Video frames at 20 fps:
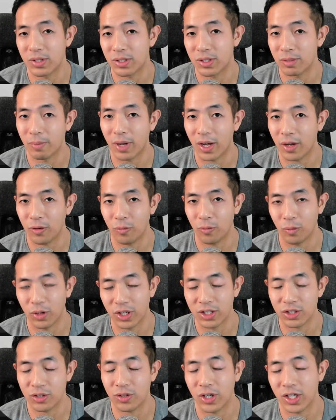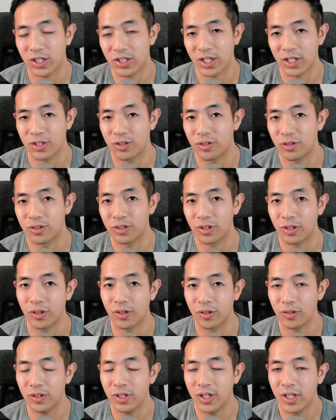is about, what it's trying to get you to
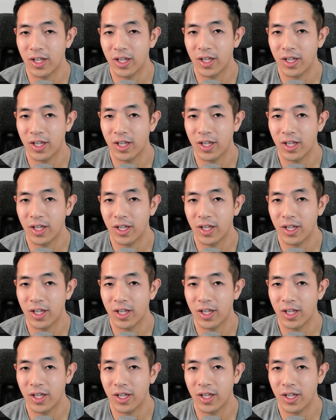code.